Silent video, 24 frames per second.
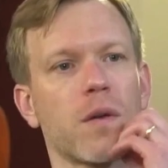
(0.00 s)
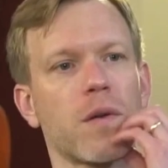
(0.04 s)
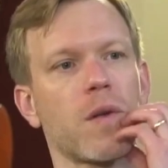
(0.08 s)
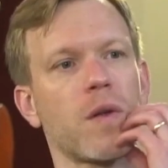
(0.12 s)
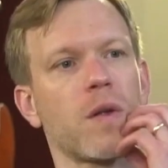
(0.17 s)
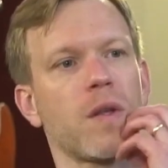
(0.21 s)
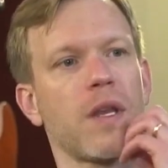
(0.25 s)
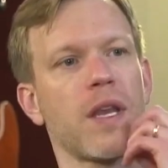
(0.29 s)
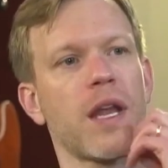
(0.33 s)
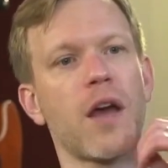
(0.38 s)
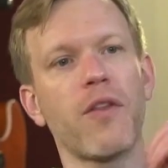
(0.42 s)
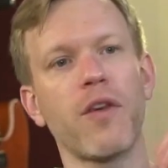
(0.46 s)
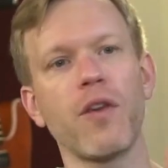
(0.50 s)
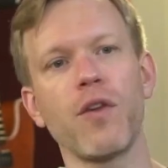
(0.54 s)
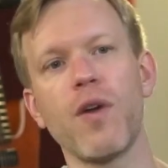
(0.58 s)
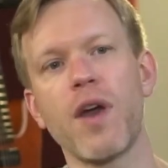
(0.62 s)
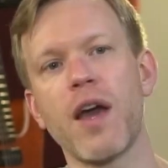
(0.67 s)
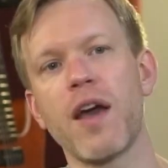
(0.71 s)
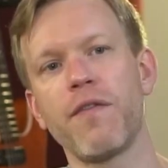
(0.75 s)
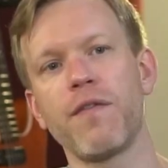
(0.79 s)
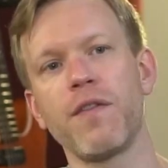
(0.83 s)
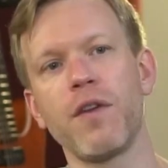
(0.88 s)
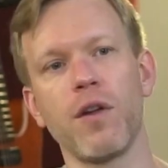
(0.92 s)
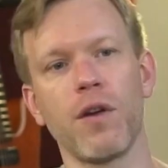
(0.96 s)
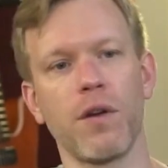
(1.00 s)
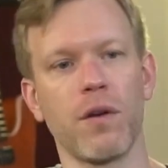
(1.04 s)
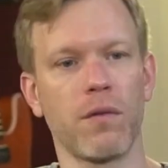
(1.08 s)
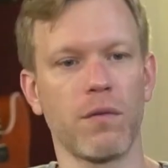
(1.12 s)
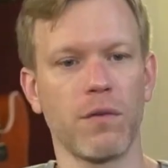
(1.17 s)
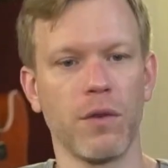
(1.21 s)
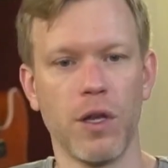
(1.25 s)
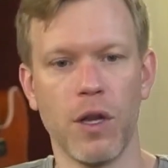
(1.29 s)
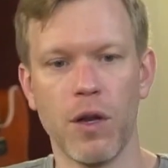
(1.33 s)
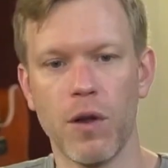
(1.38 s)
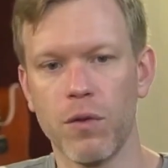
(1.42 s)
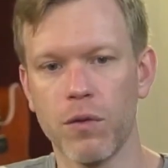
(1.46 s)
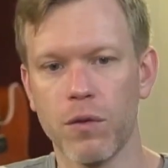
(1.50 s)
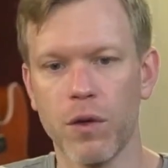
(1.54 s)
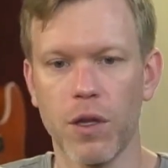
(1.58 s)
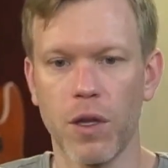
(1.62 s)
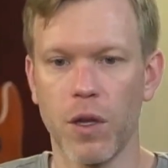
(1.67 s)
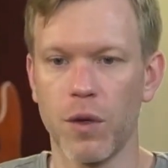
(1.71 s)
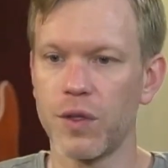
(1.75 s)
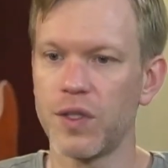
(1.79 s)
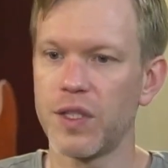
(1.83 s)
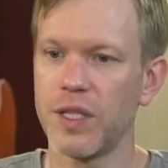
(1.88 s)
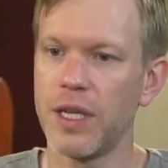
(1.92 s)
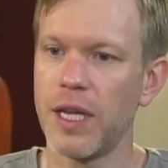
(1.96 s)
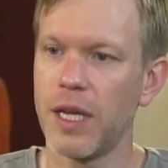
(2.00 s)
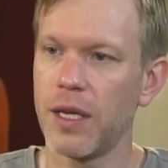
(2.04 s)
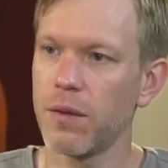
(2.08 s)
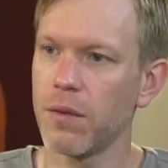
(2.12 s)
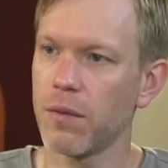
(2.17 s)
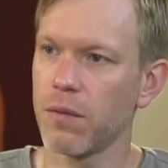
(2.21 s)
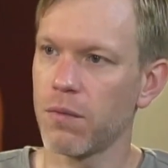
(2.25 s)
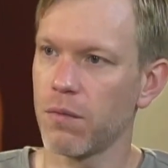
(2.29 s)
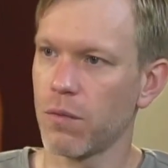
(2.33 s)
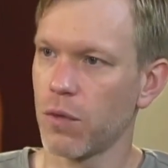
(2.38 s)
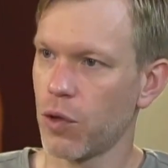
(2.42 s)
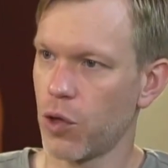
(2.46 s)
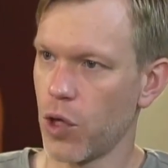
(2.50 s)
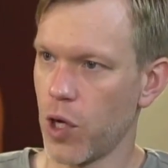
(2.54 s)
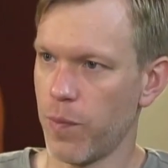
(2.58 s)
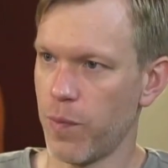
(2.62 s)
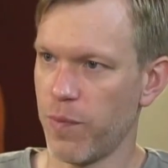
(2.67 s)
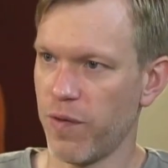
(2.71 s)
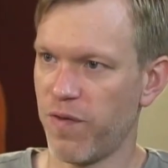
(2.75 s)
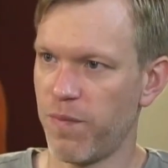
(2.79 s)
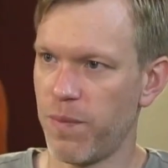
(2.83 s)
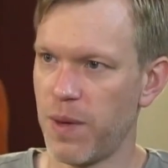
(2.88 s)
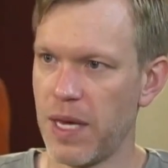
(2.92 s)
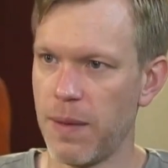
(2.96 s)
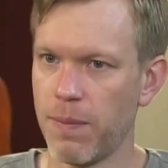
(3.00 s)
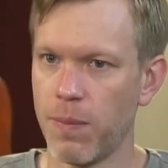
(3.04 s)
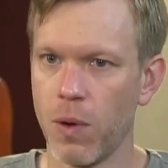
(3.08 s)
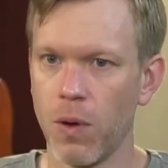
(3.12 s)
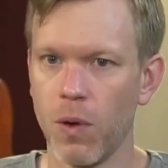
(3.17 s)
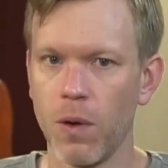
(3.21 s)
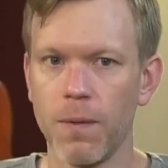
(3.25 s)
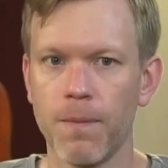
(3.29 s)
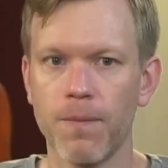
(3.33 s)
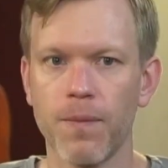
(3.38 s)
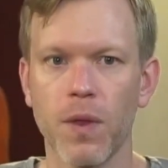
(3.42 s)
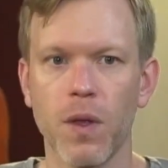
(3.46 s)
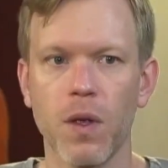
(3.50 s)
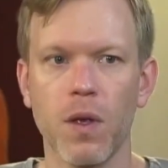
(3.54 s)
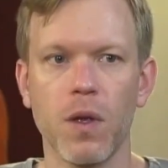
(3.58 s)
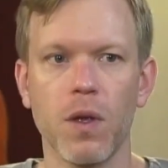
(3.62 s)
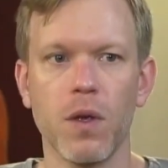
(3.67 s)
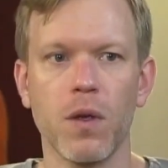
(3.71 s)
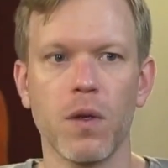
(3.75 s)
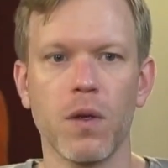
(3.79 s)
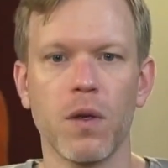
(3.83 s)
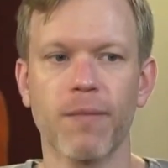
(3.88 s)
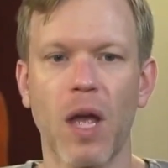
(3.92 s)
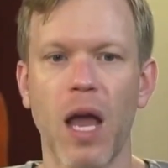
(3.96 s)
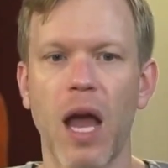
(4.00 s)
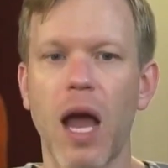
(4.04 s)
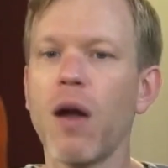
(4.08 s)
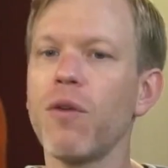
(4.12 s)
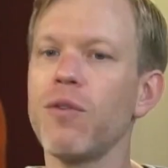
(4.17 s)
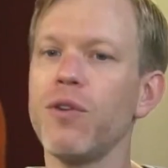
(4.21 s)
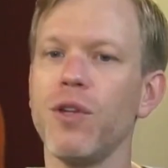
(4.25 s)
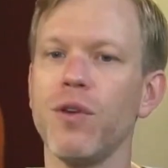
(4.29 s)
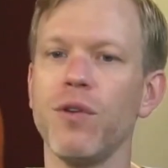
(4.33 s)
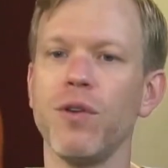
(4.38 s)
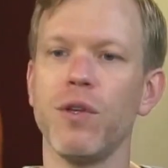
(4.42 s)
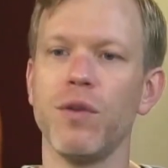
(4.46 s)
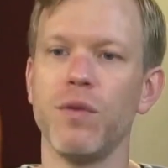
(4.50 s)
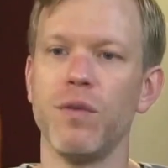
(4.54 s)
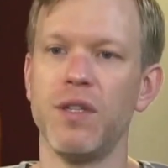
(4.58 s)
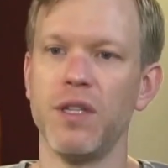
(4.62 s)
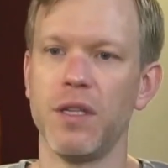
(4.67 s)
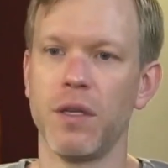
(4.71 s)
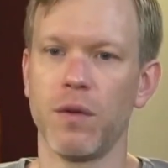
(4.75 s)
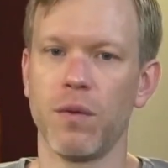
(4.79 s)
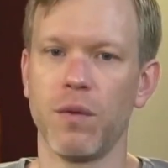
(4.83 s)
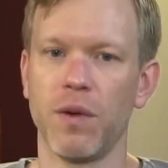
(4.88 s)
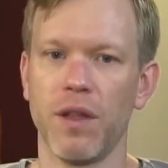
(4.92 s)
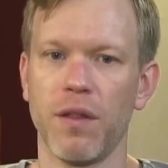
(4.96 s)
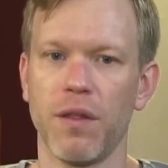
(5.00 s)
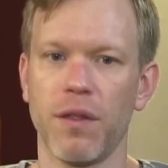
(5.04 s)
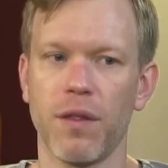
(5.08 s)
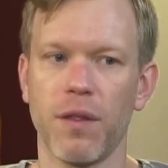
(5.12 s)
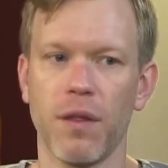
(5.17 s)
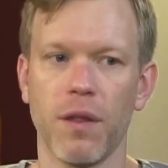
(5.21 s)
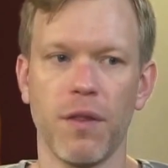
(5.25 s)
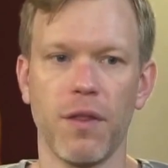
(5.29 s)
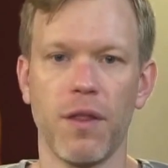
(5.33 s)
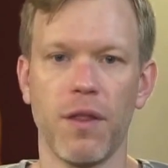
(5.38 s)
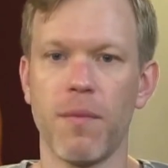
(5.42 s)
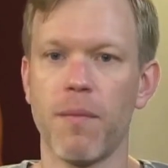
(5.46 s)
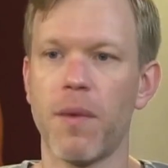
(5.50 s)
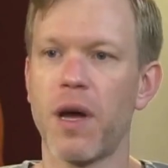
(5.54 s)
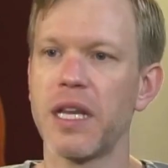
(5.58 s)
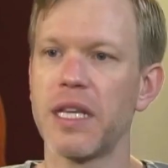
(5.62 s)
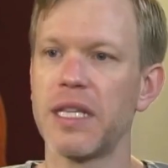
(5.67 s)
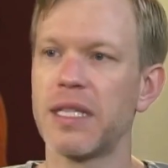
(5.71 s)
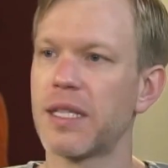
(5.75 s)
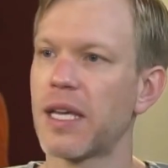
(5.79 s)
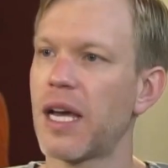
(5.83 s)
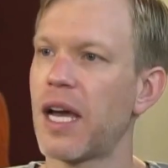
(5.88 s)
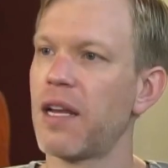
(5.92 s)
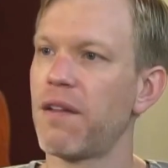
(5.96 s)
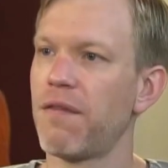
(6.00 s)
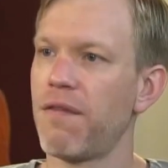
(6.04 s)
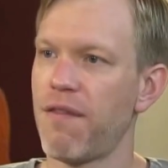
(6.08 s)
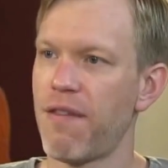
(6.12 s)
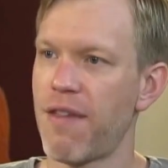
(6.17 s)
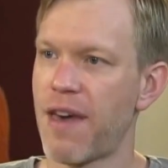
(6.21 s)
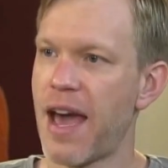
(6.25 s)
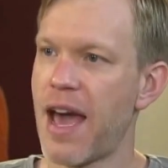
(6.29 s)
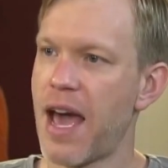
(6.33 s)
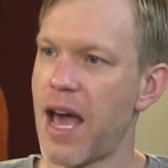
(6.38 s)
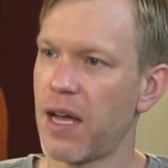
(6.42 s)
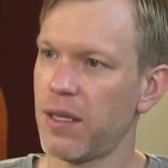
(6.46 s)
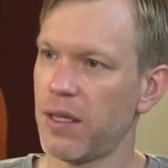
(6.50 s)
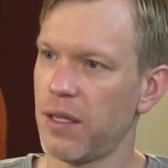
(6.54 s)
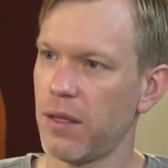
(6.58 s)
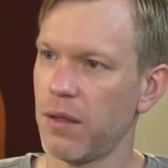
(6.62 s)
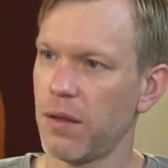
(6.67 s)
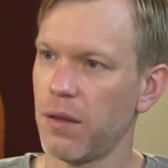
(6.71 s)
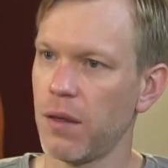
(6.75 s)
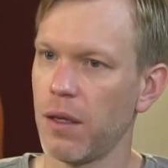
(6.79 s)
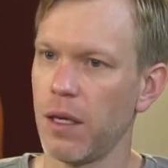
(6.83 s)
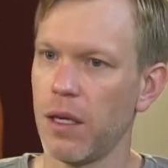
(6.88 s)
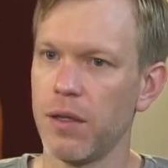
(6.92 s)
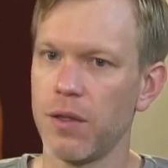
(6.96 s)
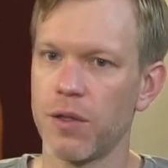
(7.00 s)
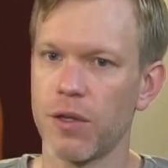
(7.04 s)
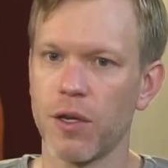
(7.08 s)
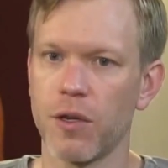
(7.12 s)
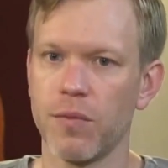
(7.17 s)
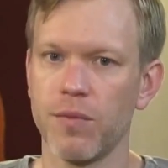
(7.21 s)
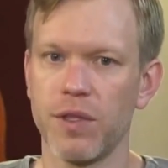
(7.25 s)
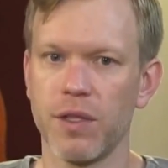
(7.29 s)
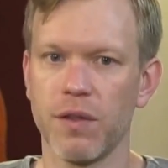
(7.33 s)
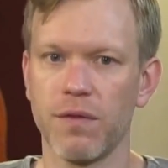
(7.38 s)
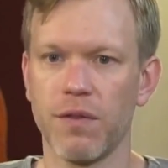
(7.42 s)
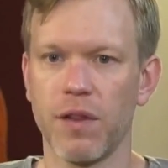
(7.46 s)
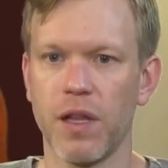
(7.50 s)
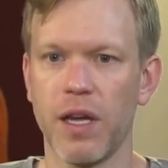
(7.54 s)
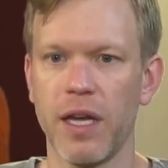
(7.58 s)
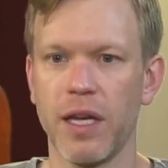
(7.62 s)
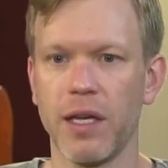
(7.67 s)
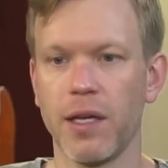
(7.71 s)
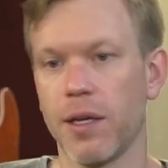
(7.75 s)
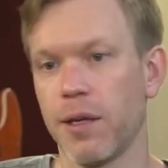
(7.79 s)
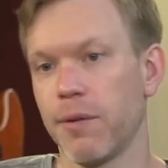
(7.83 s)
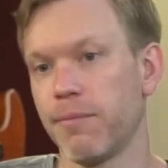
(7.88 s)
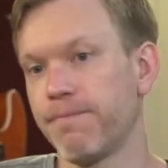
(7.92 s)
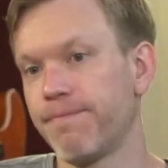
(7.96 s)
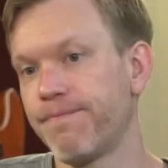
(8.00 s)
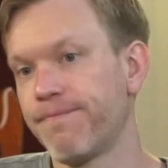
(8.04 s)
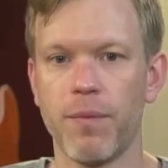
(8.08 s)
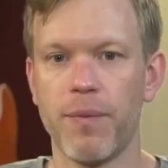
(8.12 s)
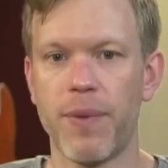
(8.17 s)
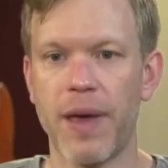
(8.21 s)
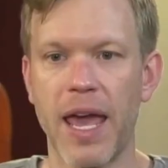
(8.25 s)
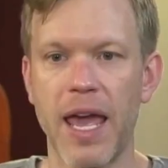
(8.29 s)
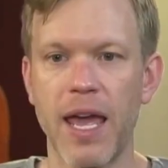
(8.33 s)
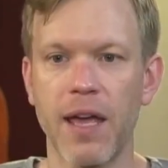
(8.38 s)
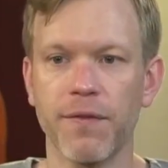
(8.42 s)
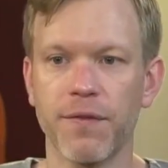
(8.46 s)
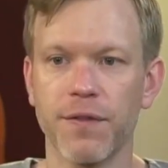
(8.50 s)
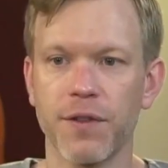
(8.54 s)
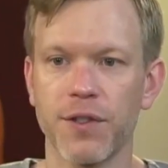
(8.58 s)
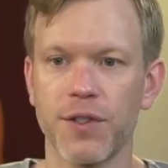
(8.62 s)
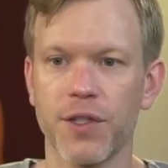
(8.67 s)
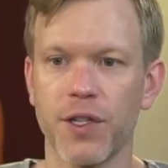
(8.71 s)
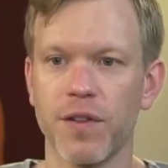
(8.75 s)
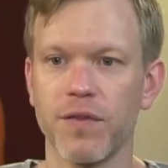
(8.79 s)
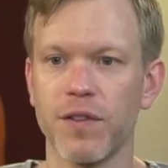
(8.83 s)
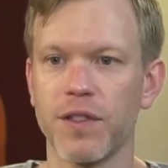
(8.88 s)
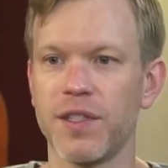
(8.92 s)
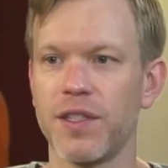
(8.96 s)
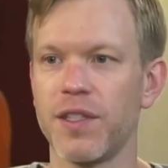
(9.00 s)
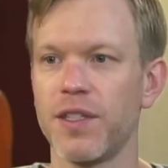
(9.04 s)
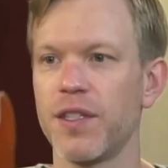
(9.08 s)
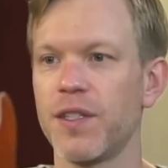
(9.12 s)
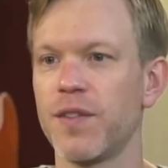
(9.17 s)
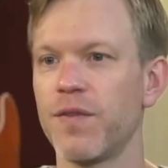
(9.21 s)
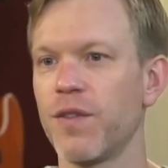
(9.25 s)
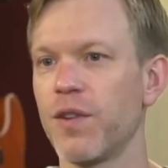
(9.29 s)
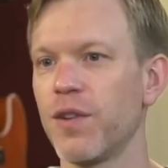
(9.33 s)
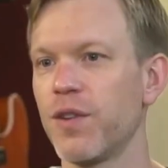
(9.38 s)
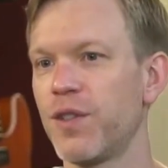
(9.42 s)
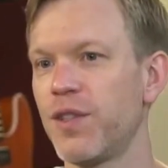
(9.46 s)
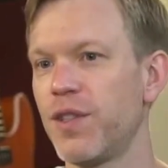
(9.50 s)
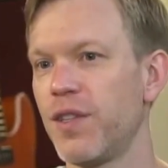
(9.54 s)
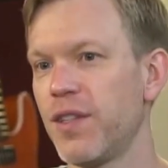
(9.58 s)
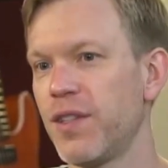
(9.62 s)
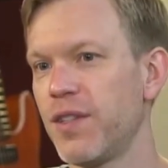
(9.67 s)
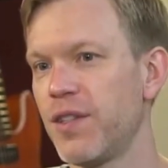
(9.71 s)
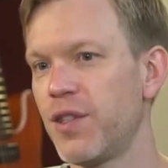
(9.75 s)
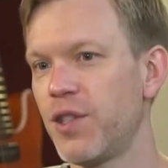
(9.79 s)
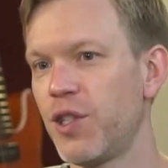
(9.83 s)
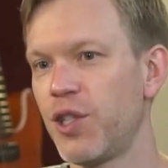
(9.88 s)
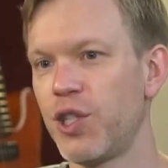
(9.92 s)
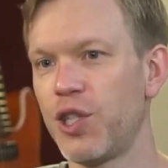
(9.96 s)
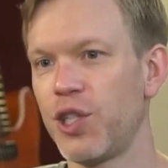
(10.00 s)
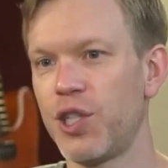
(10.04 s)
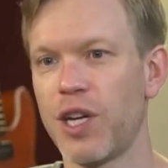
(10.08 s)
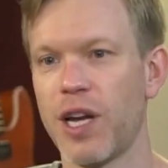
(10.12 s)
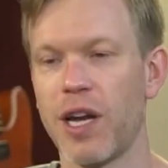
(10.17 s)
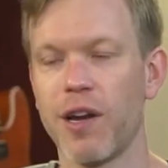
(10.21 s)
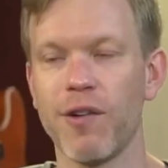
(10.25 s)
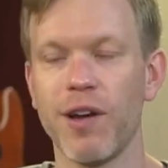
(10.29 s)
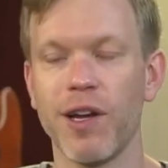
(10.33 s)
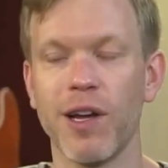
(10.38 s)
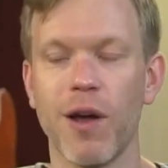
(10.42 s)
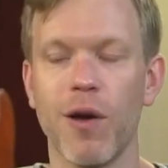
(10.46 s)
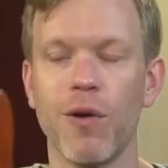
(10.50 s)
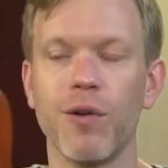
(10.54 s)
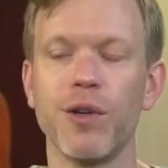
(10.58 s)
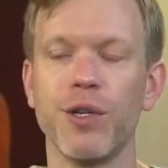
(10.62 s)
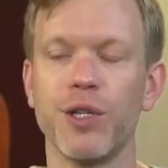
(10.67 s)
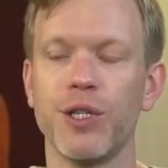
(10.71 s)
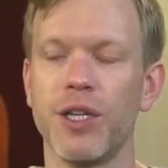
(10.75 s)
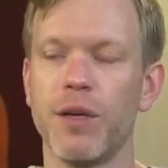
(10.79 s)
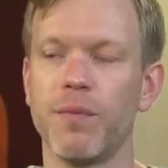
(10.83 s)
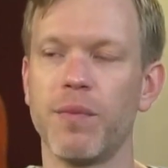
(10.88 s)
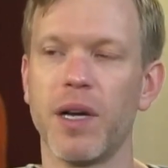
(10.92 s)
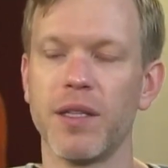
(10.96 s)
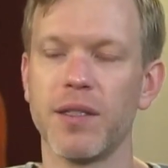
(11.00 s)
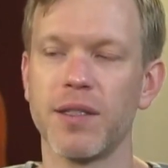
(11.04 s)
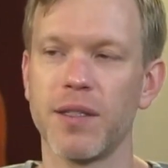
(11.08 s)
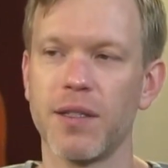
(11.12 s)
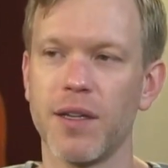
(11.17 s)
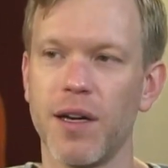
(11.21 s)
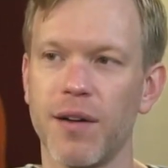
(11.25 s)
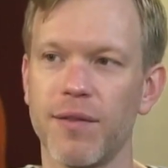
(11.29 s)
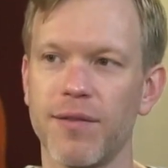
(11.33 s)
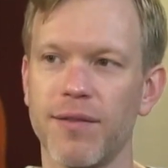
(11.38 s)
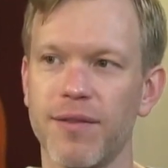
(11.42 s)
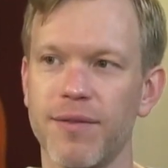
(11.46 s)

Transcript: now that you have your, you know, close knit group of people, mm-hmm. how do you deal with the money side of that in terms of like paying for services versus sharing ownership on stuff?